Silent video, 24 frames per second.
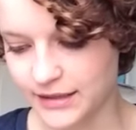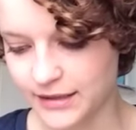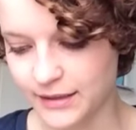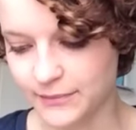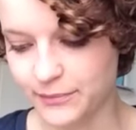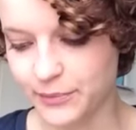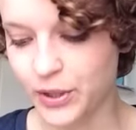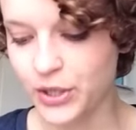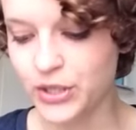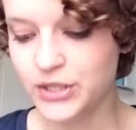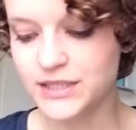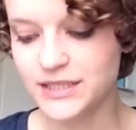
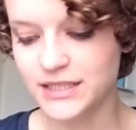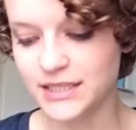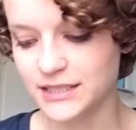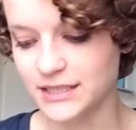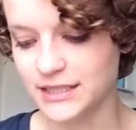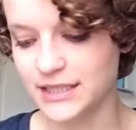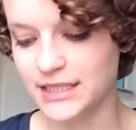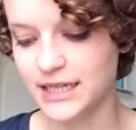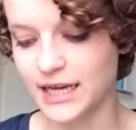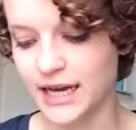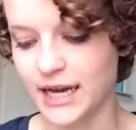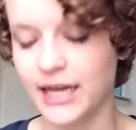
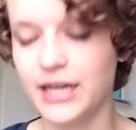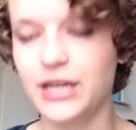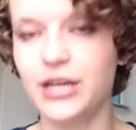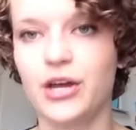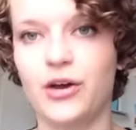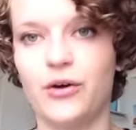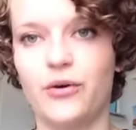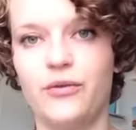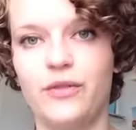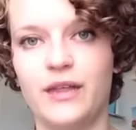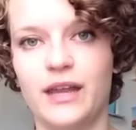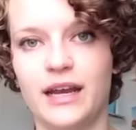personally, I
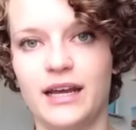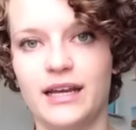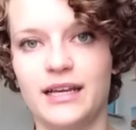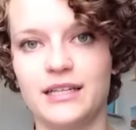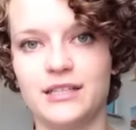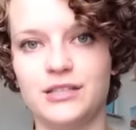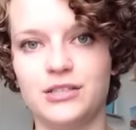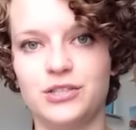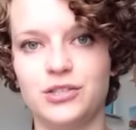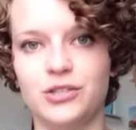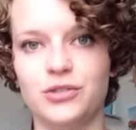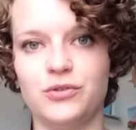know that I
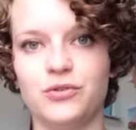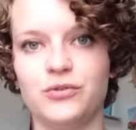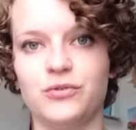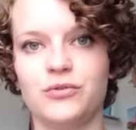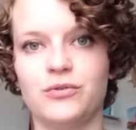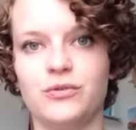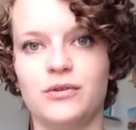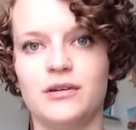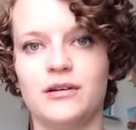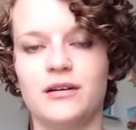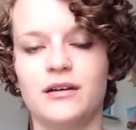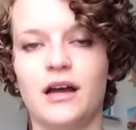can
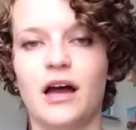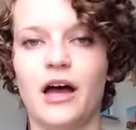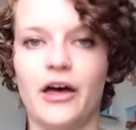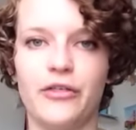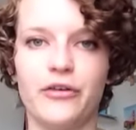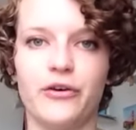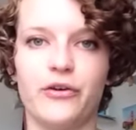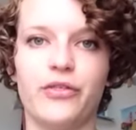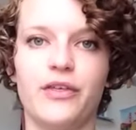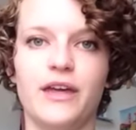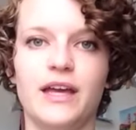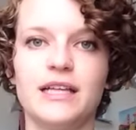do
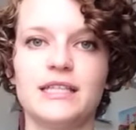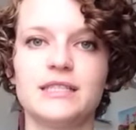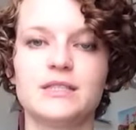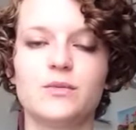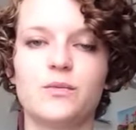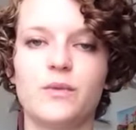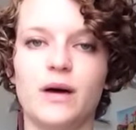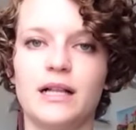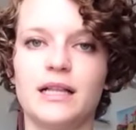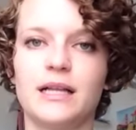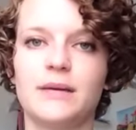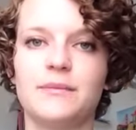other things
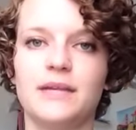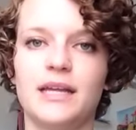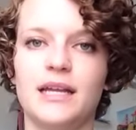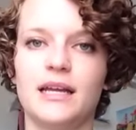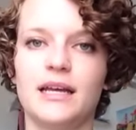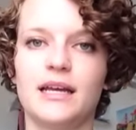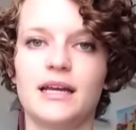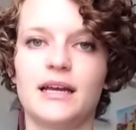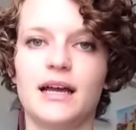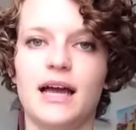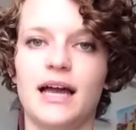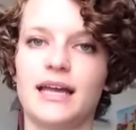while I'm
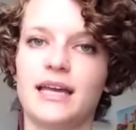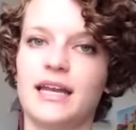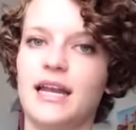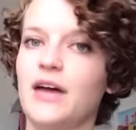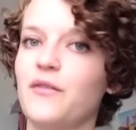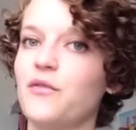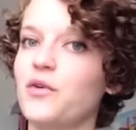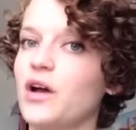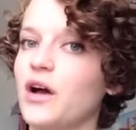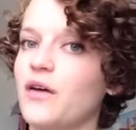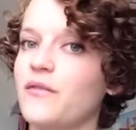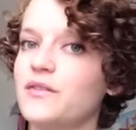knitting. I can
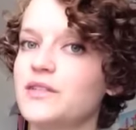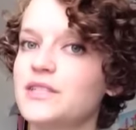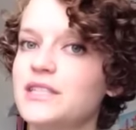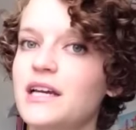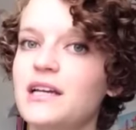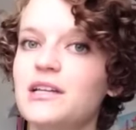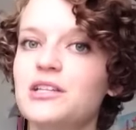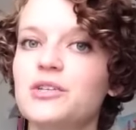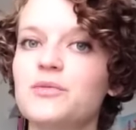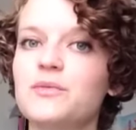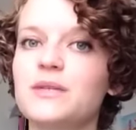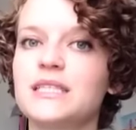have a
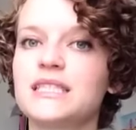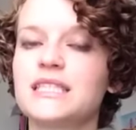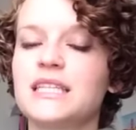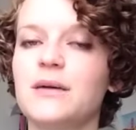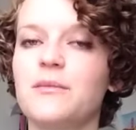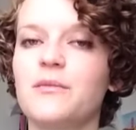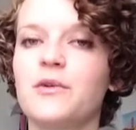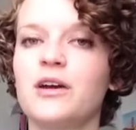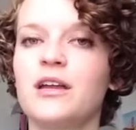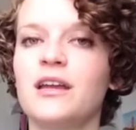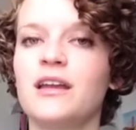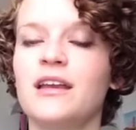conversation with
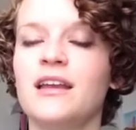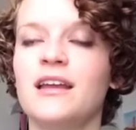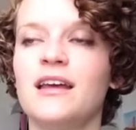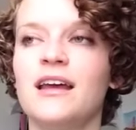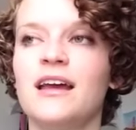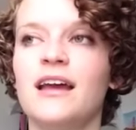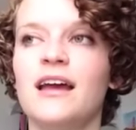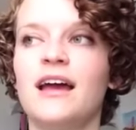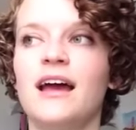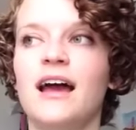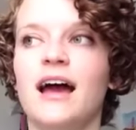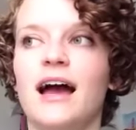someone,
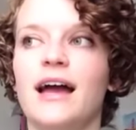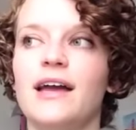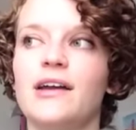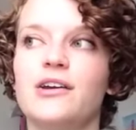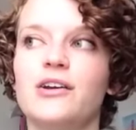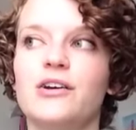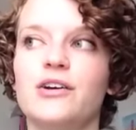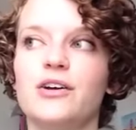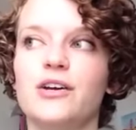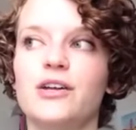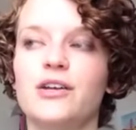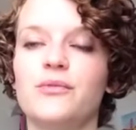I
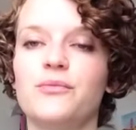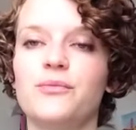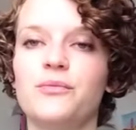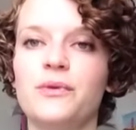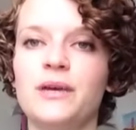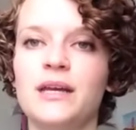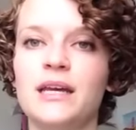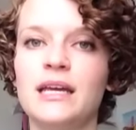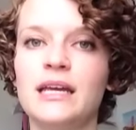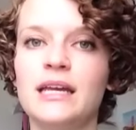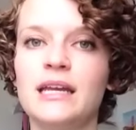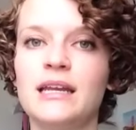could
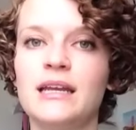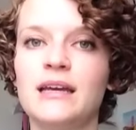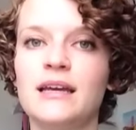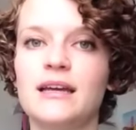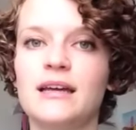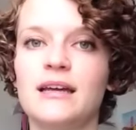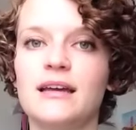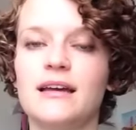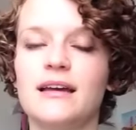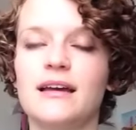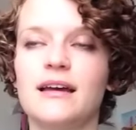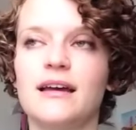read,
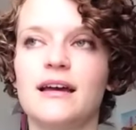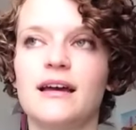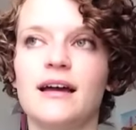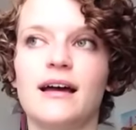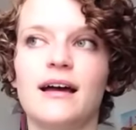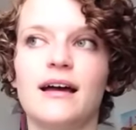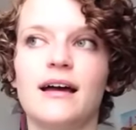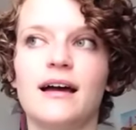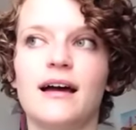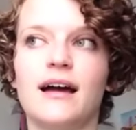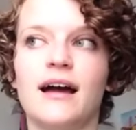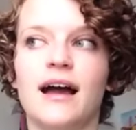
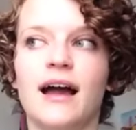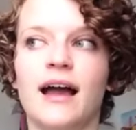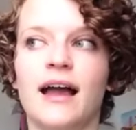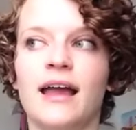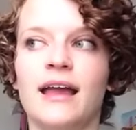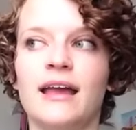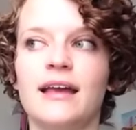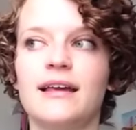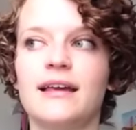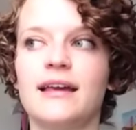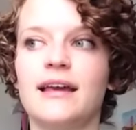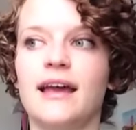
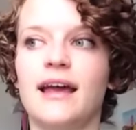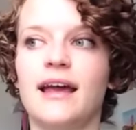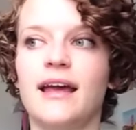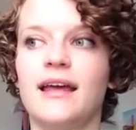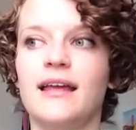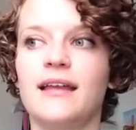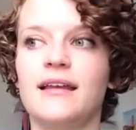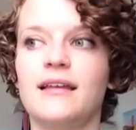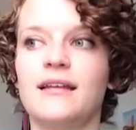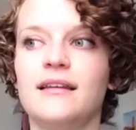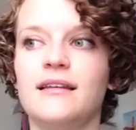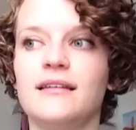I
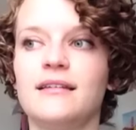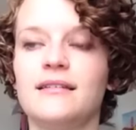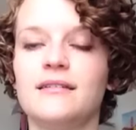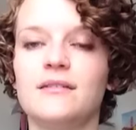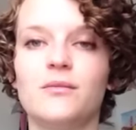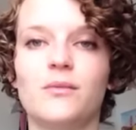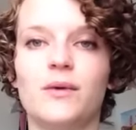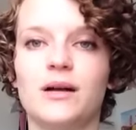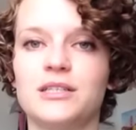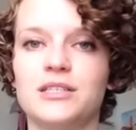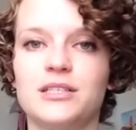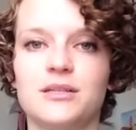can
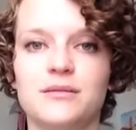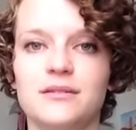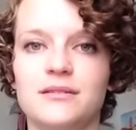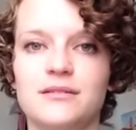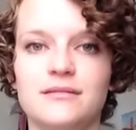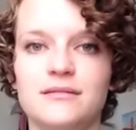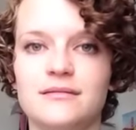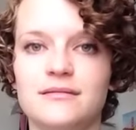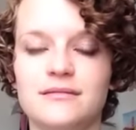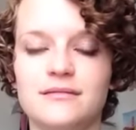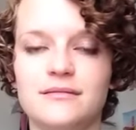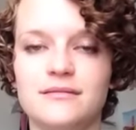watch a
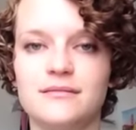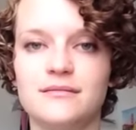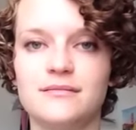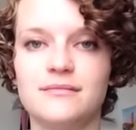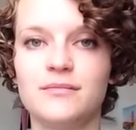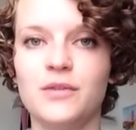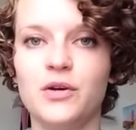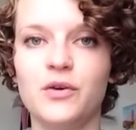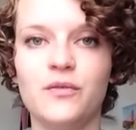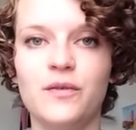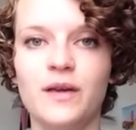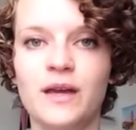
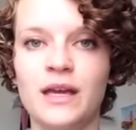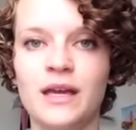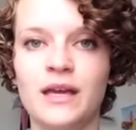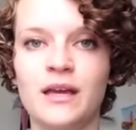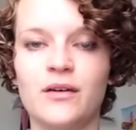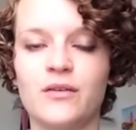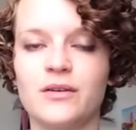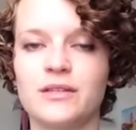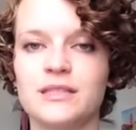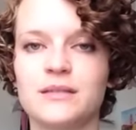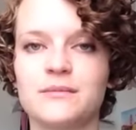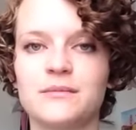movie
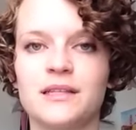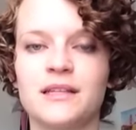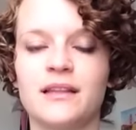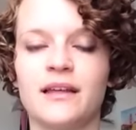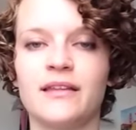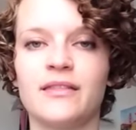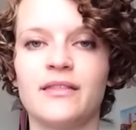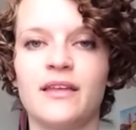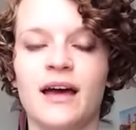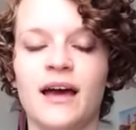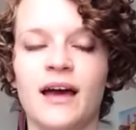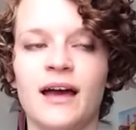or something
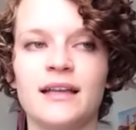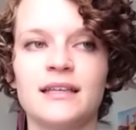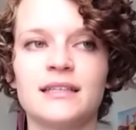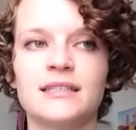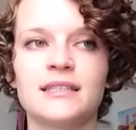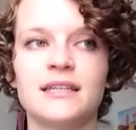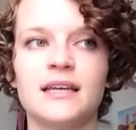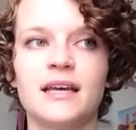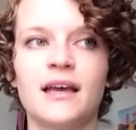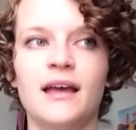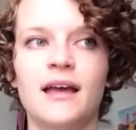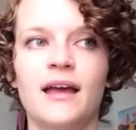like that,
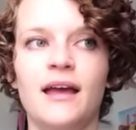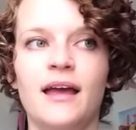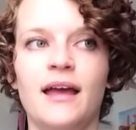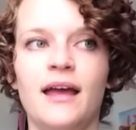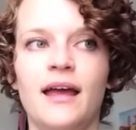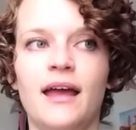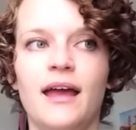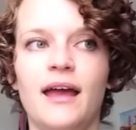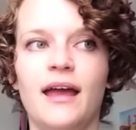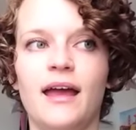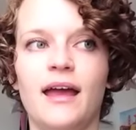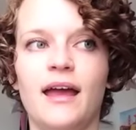
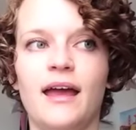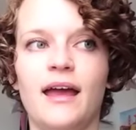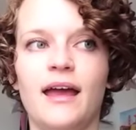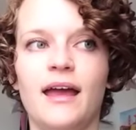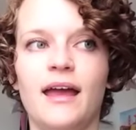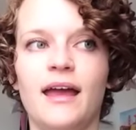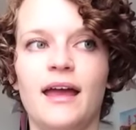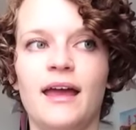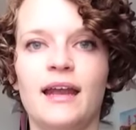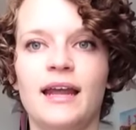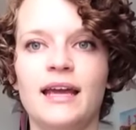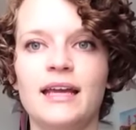
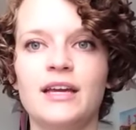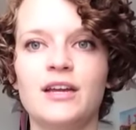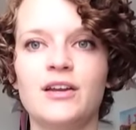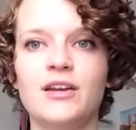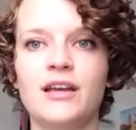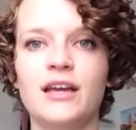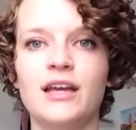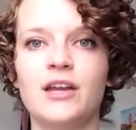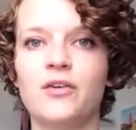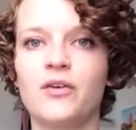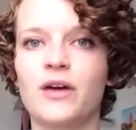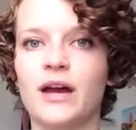and I could
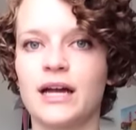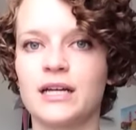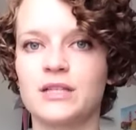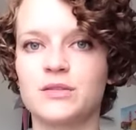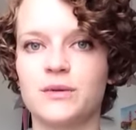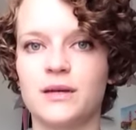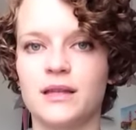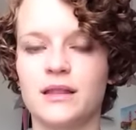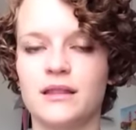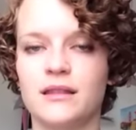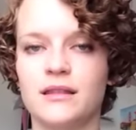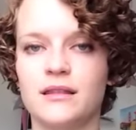interact
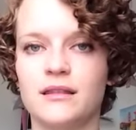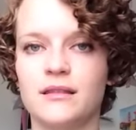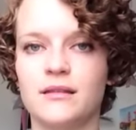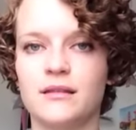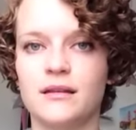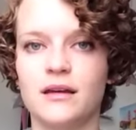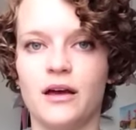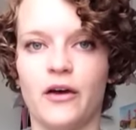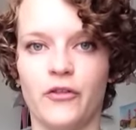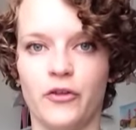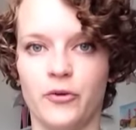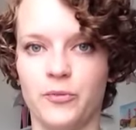with
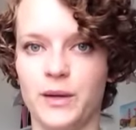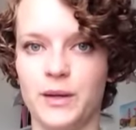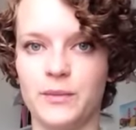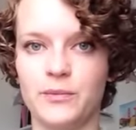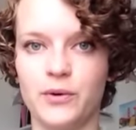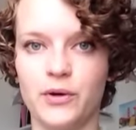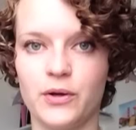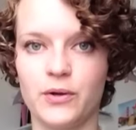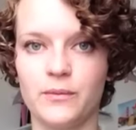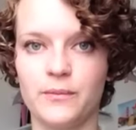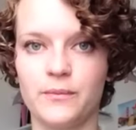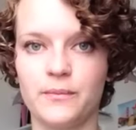other
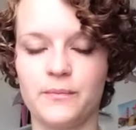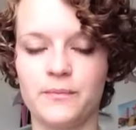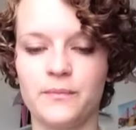people.